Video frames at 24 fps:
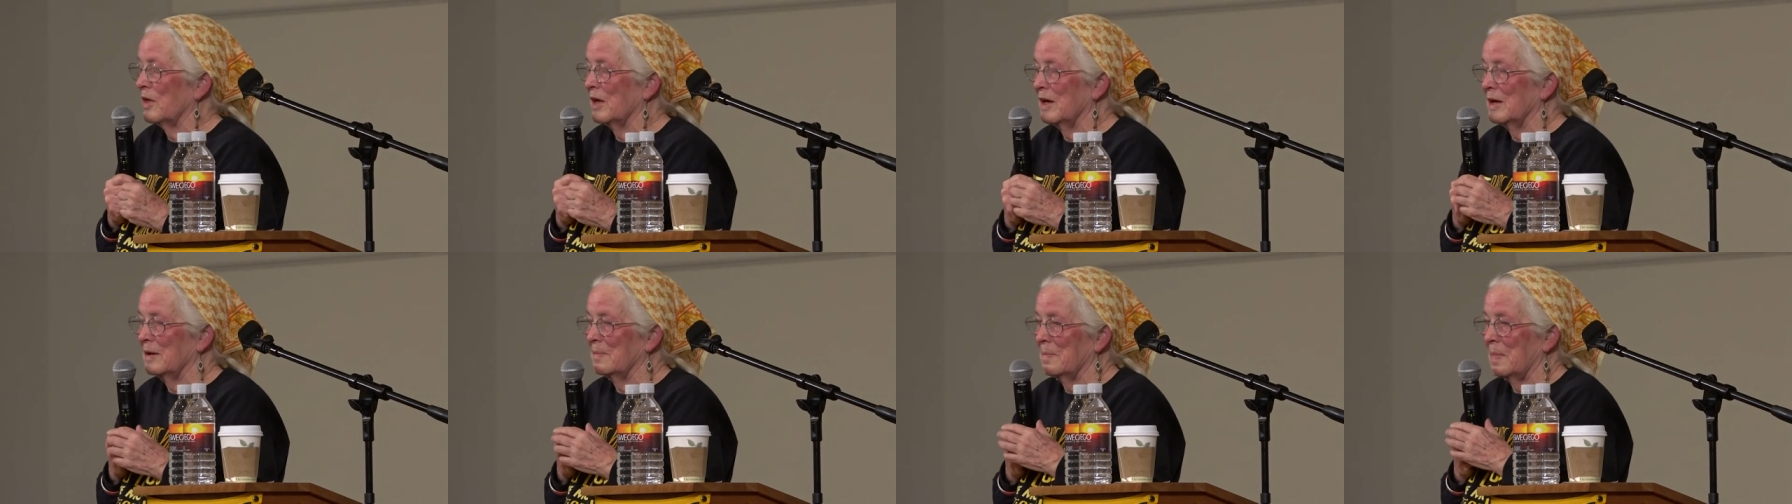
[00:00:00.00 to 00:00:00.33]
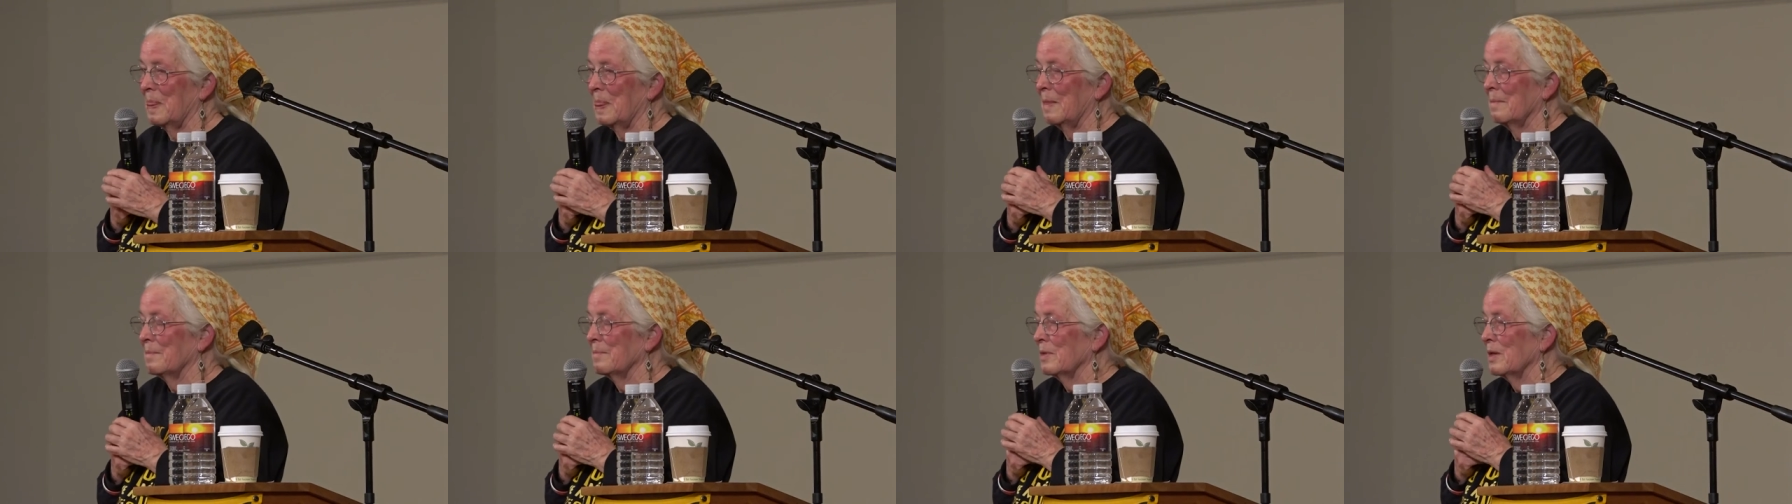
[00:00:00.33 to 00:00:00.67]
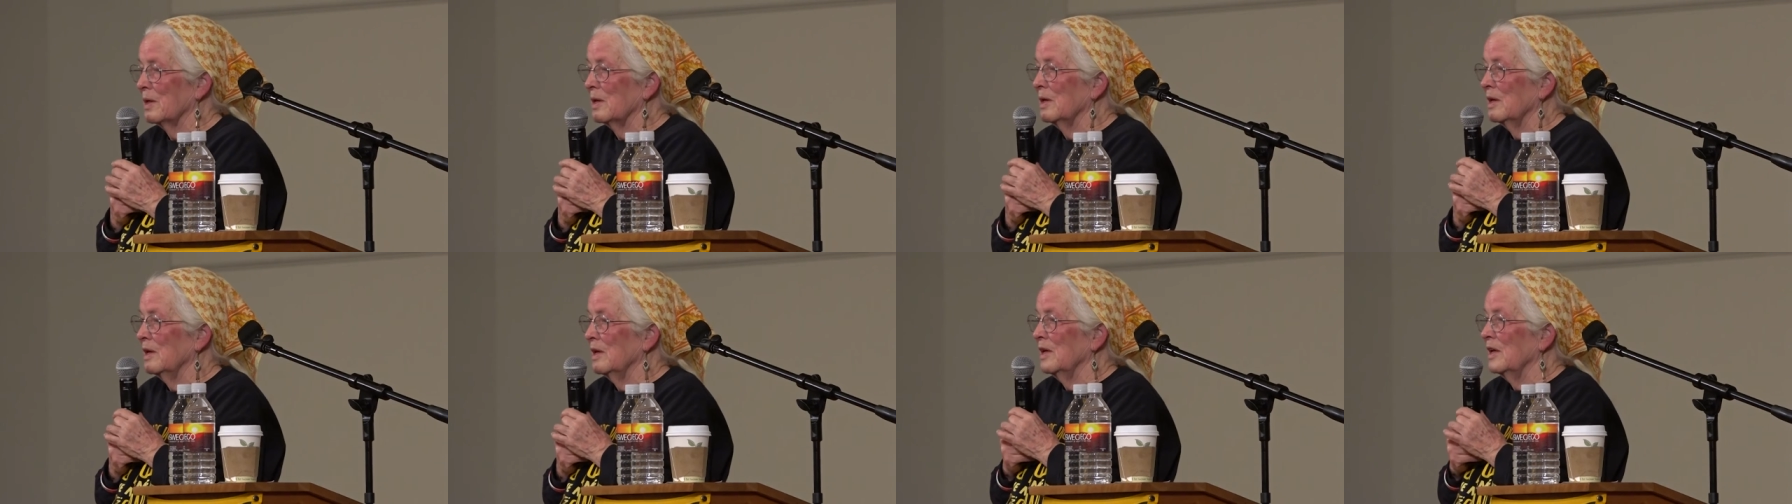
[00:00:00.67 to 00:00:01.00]
but that all
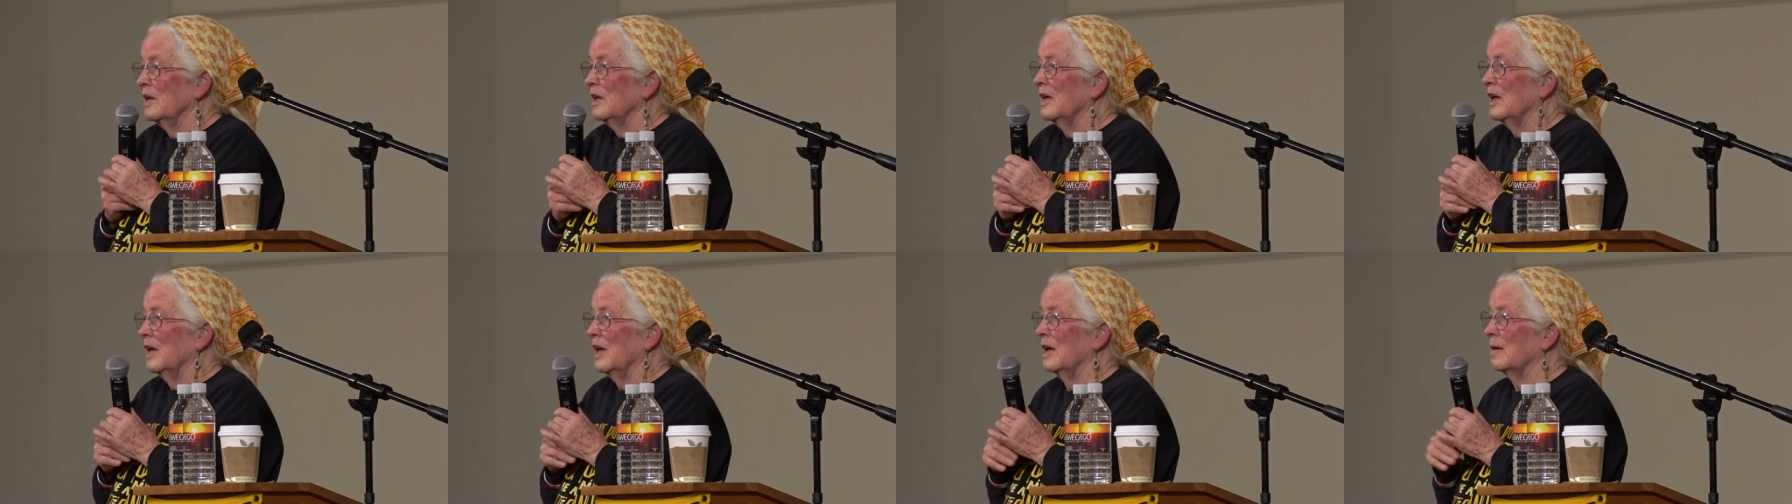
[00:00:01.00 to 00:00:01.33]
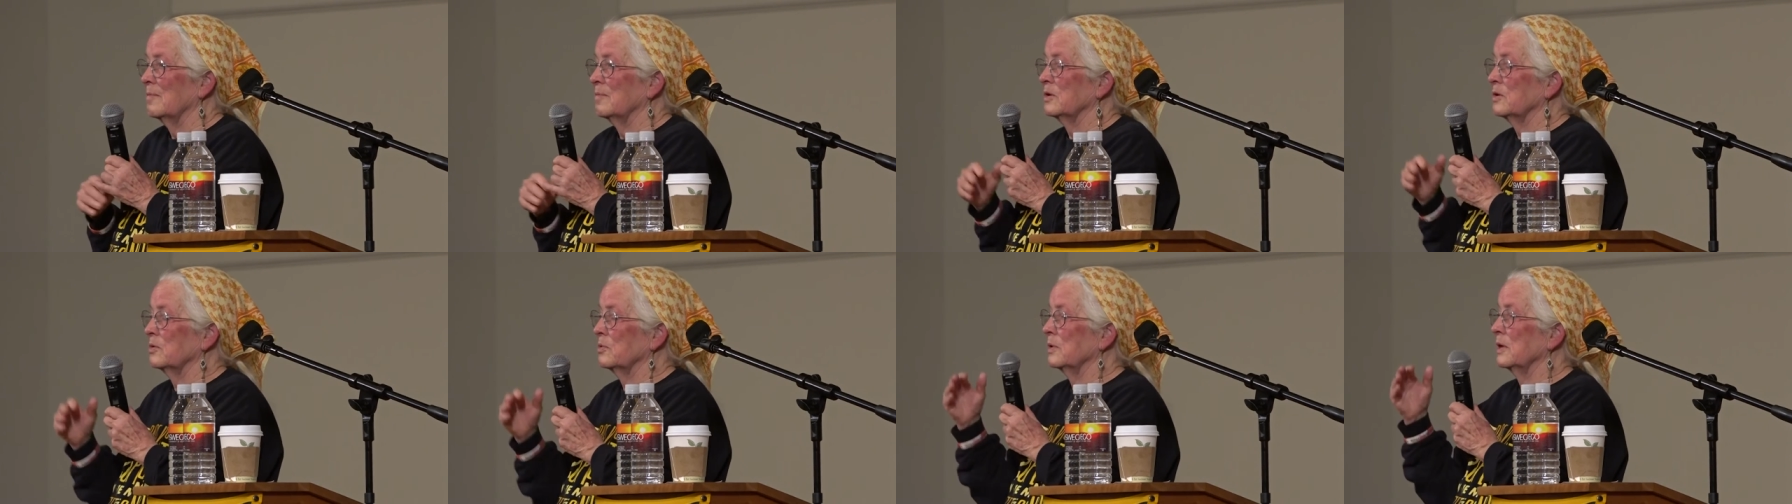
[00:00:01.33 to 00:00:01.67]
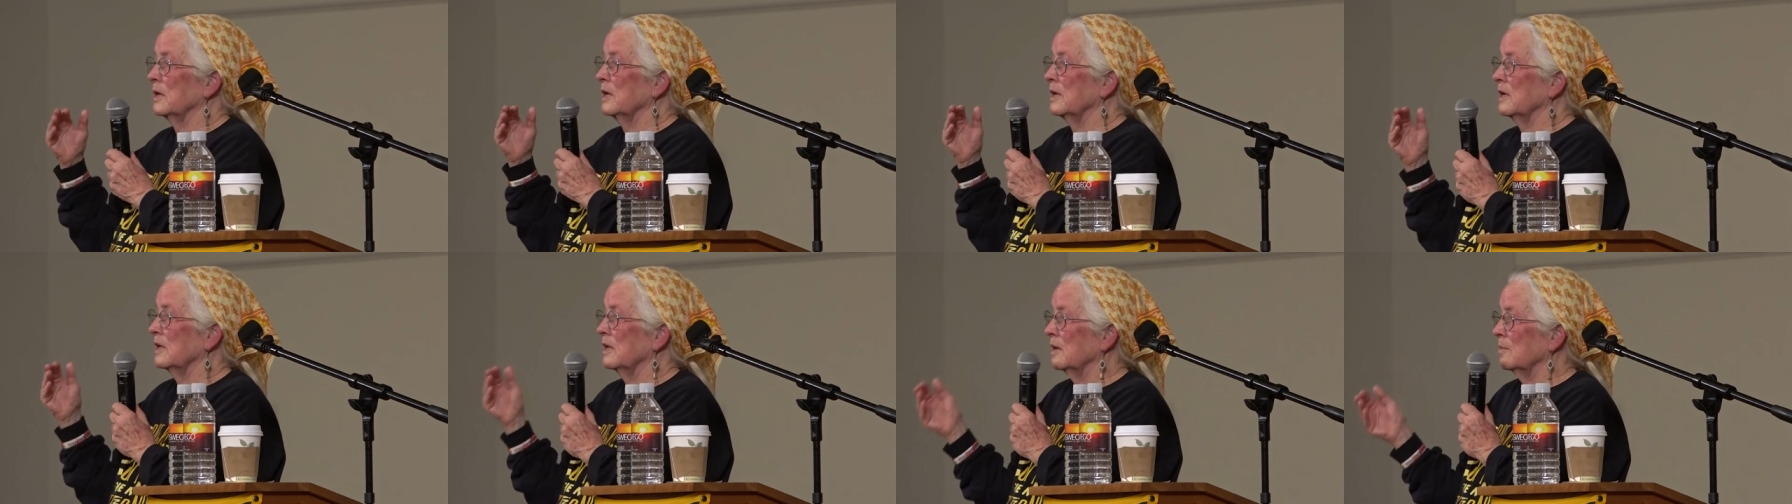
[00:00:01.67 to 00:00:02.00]
changed when
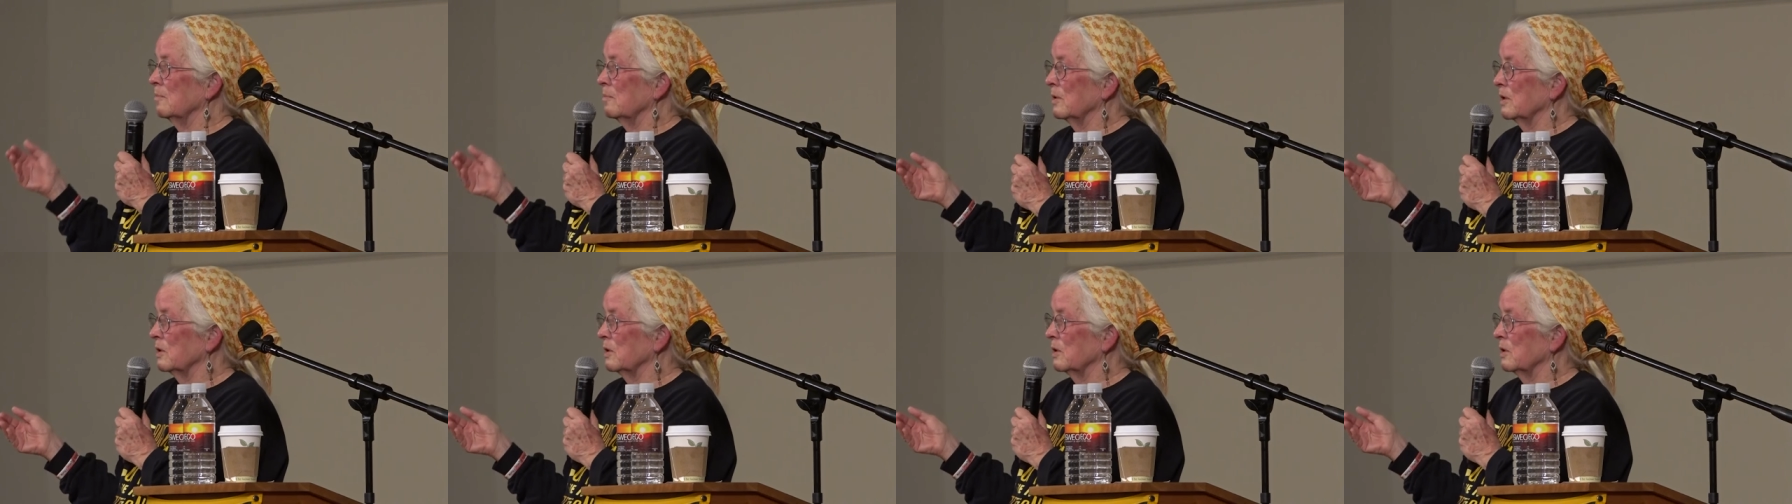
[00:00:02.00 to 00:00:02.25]
she turned